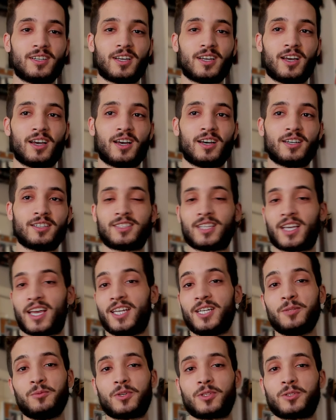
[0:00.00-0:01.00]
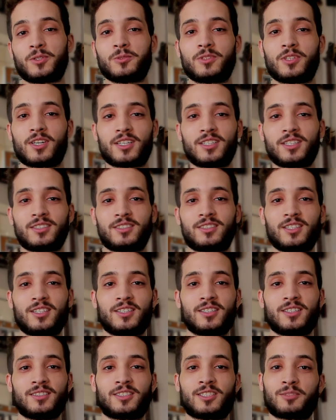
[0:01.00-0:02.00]
to anyone who's looking
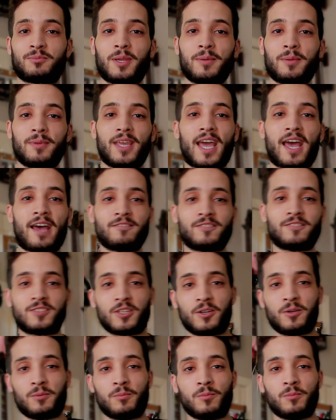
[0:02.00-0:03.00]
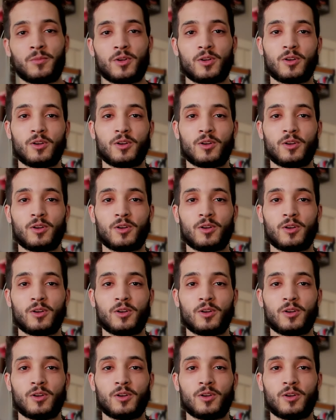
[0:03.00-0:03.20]
to just maybe have some